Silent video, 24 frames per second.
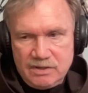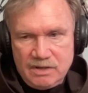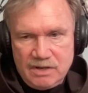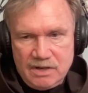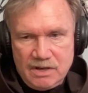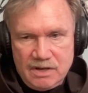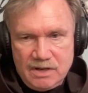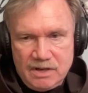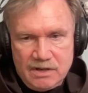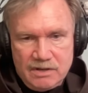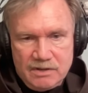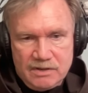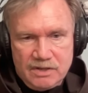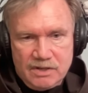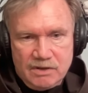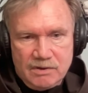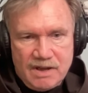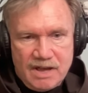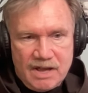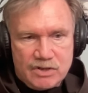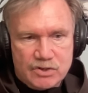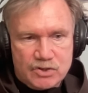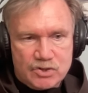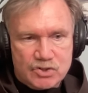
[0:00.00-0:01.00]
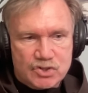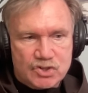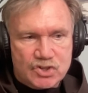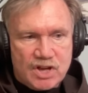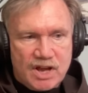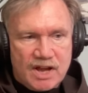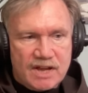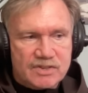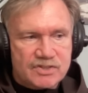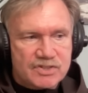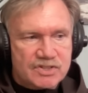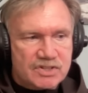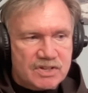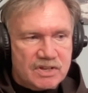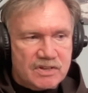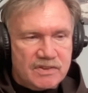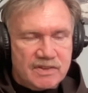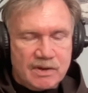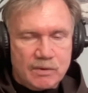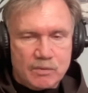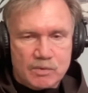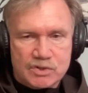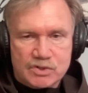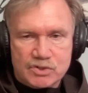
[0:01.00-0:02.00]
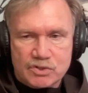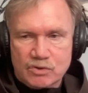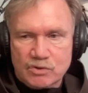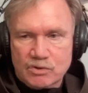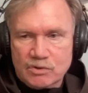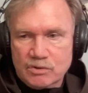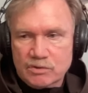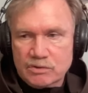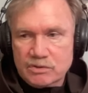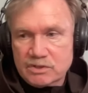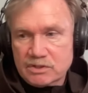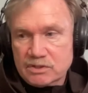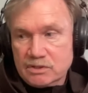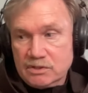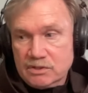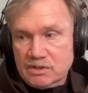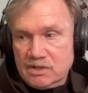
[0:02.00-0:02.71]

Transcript: and you had your shots and they were told,